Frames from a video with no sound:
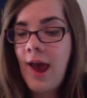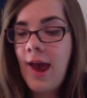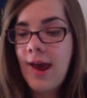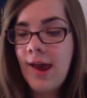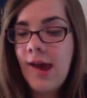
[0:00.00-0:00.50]

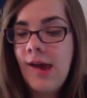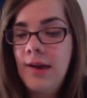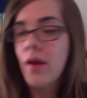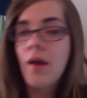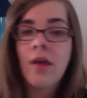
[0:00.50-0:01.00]

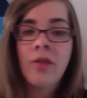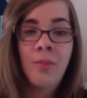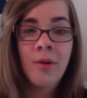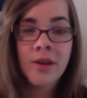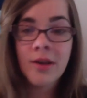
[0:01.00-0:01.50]
And the
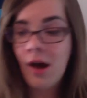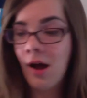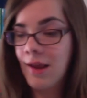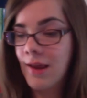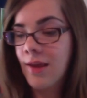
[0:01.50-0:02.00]
book's
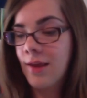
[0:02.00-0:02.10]
called